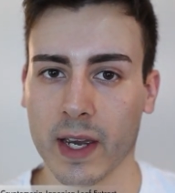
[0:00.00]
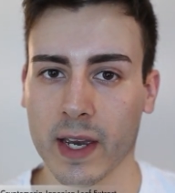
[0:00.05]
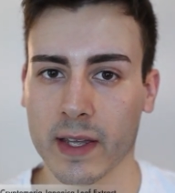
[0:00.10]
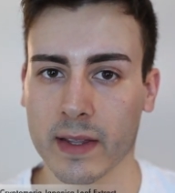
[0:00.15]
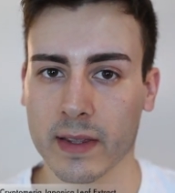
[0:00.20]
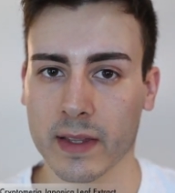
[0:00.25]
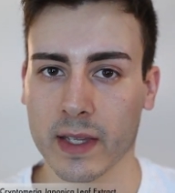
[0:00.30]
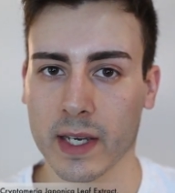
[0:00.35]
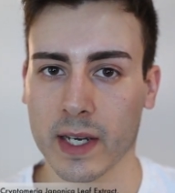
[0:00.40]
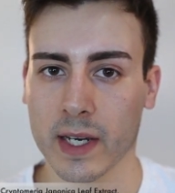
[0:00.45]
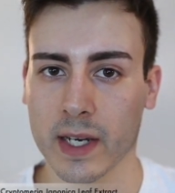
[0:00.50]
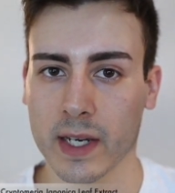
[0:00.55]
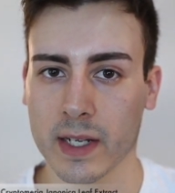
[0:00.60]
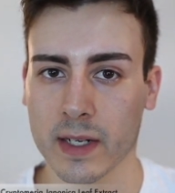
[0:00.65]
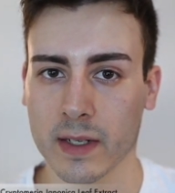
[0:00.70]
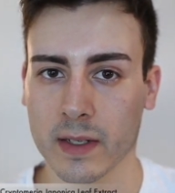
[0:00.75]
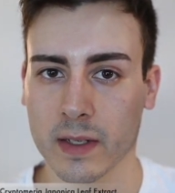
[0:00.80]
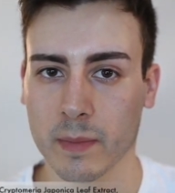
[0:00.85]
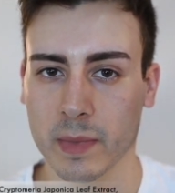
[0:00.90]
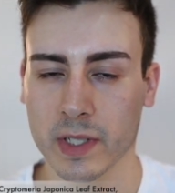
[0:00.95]
and
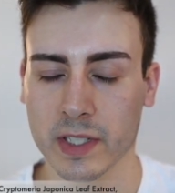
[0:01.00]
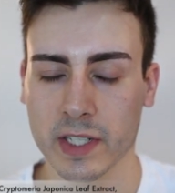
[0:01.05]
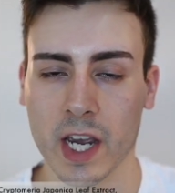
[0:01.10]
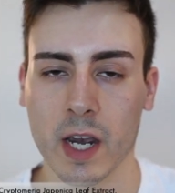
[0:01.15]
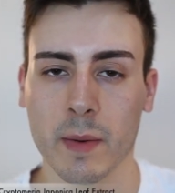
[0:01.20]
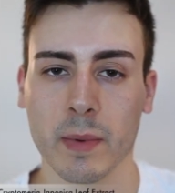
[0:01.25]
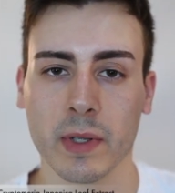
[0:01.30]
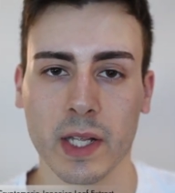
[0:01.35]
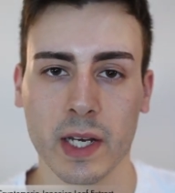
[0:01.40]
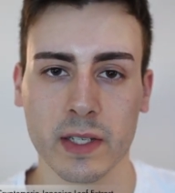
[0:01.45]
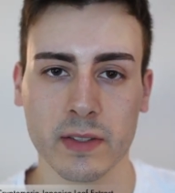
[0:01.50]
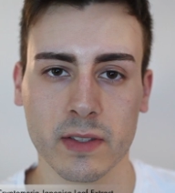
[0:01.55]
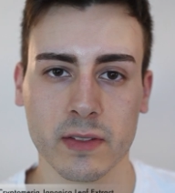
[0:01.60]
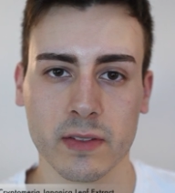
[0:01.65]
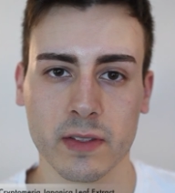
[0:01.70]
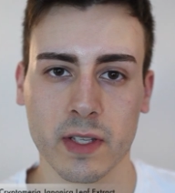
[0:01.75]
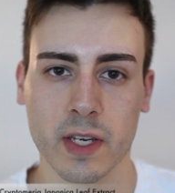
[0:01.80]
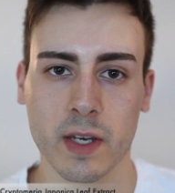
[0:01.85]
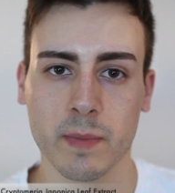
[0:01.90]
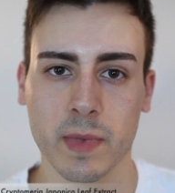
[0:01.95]
then
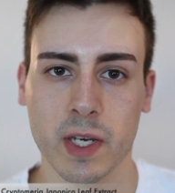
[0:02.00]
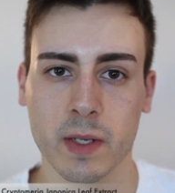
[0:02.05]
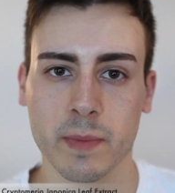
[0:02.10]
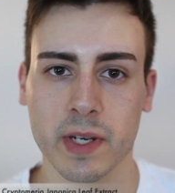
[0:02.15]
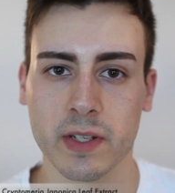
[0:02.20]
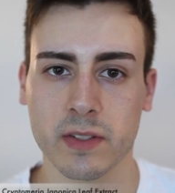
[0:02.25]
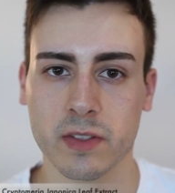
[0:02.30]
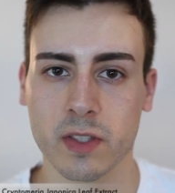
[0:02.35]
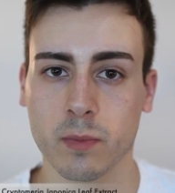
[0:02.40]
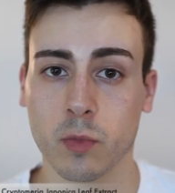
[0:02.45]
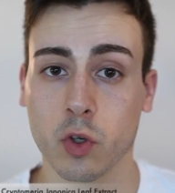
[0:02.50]
metabolizes them and makes them